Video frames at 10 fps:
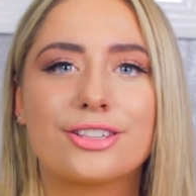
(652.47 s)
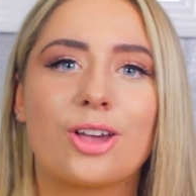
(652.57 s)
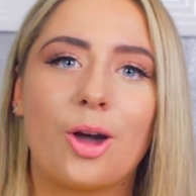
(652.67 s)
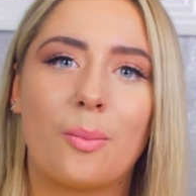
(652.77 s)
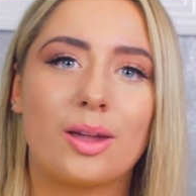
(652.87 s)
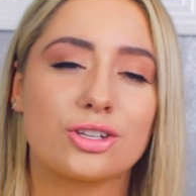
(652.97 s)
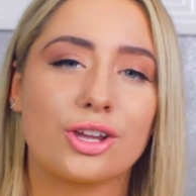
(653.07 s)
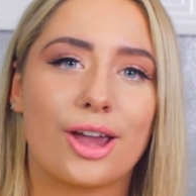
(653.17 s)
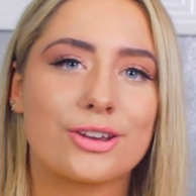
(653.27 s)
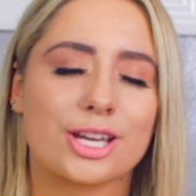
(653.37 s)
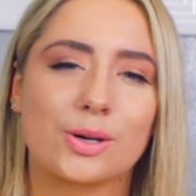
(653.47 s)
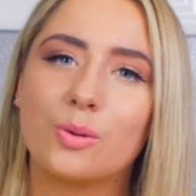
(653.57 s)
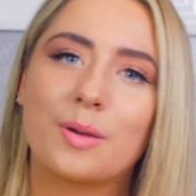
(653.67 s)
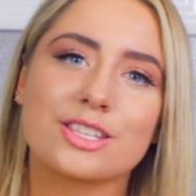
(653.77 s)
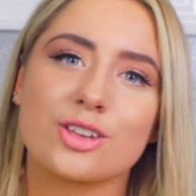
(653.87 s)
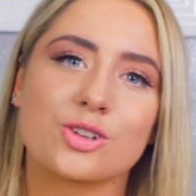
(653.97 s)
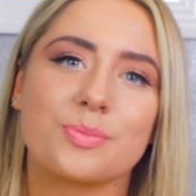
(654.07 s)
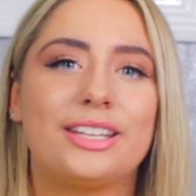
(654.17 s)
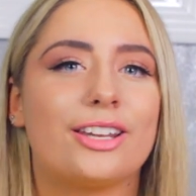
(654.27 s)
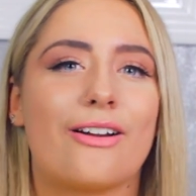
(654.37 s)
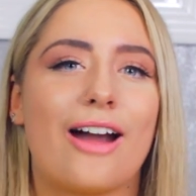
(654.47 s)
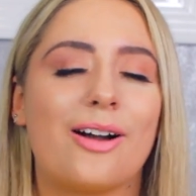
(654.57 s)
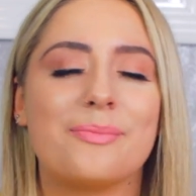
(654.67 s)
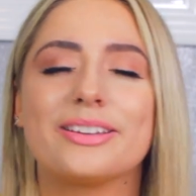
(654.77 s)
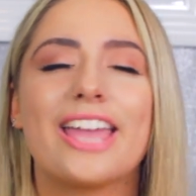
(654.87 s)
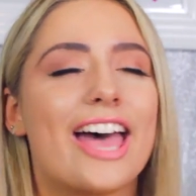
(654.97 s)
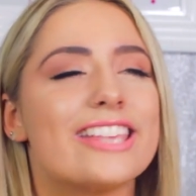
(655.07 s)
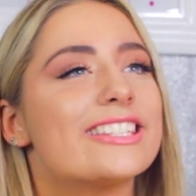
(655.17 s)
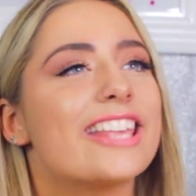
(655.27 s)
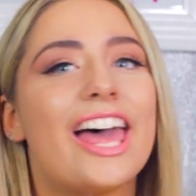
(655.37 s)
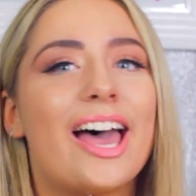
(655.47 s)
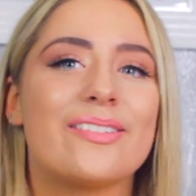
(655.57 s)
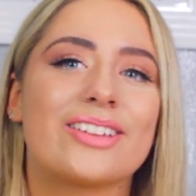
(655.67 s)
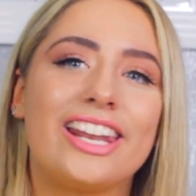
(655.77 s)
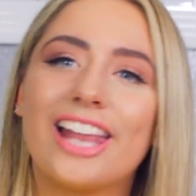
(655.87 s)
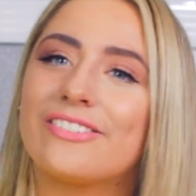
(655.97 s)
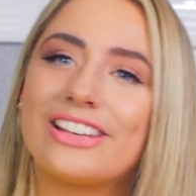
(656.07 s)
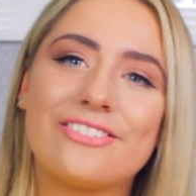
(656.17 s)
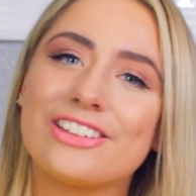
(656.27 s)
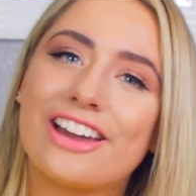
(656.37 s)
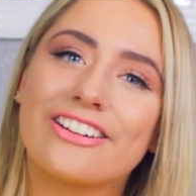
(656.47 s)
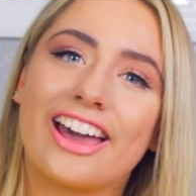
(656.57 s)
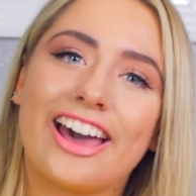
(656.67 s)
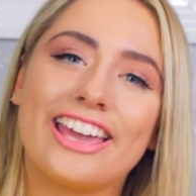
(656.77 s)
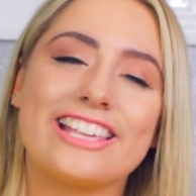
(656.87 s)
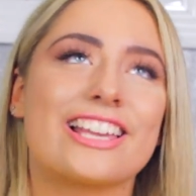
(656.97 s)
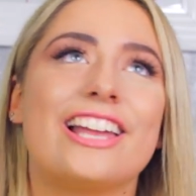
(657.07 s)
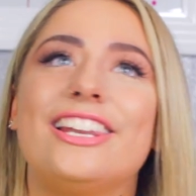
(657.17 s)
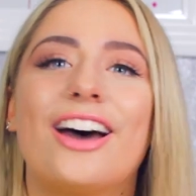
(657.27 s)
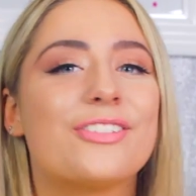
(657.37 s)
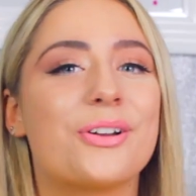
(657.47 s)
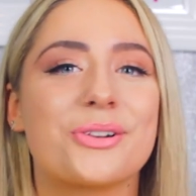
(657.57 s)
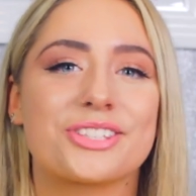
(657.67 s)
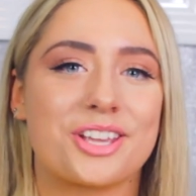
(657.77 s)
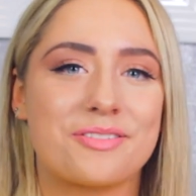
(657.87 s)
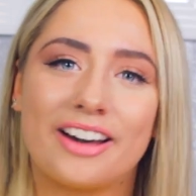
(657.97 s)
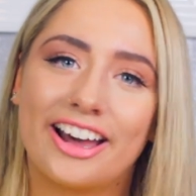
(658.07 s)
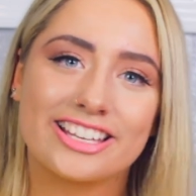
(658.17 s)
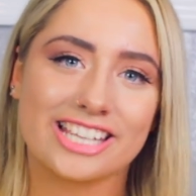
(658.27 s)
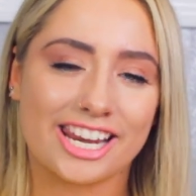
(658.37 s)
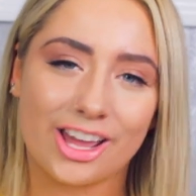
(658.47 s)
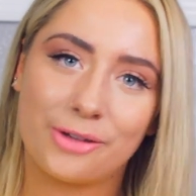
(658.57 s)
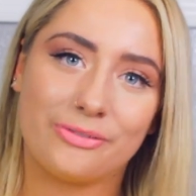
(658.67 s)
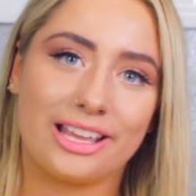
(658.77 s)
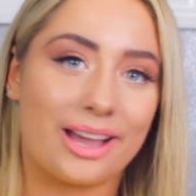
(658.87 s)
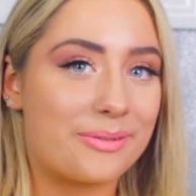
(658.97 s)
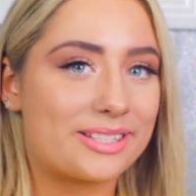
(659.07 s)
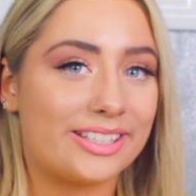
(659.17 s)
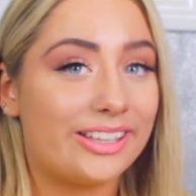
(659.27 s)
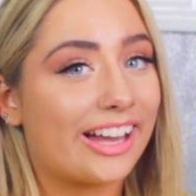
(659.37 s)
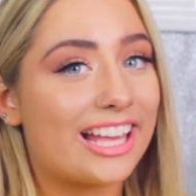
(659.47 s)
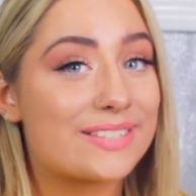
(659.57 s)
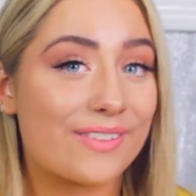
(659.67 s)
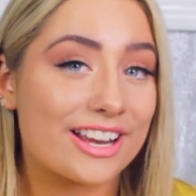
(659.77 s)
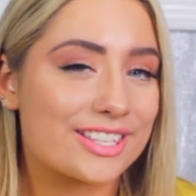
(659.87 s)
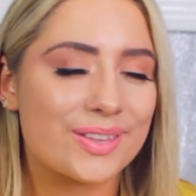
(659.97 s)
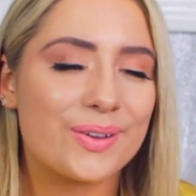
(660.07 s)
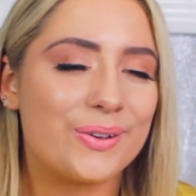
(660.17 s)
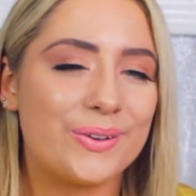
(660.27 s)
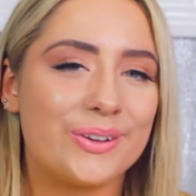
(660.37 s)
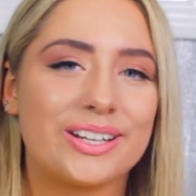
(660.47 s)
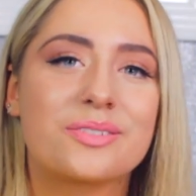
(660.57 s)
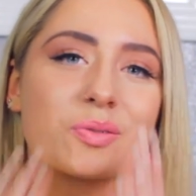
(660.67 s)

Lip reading: So make sure you go check all my social media out. But yes, I'm gonna love and leave you now, guys. I love you all so much, and hopefully I will see you guys very soon.